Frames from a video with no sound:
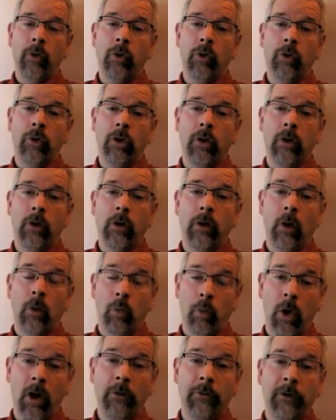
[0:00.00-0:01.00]
about the
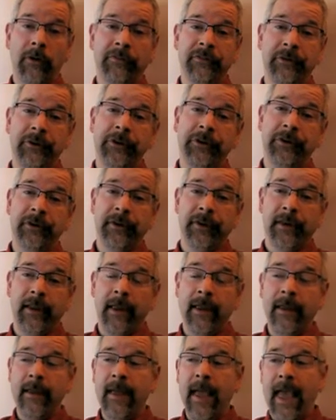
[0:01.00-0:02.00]
Rug Revolution
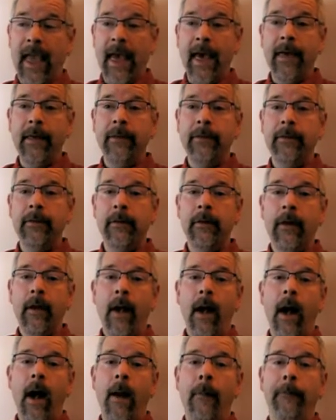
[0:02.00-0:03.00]
today and
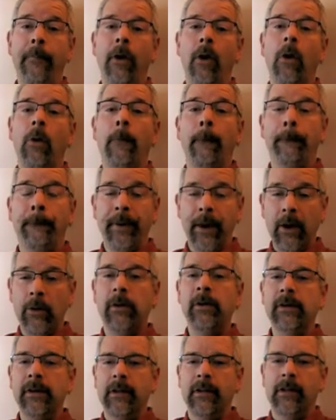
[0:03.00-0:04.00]
about
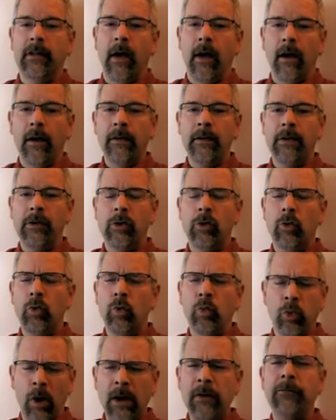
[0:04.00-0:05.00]
bearing designs
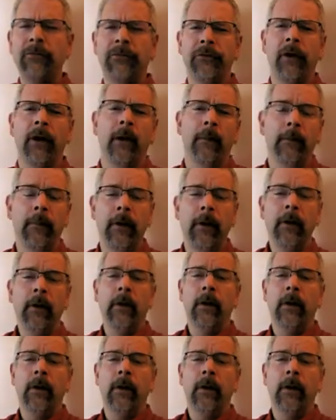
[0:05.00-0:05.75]
to run from.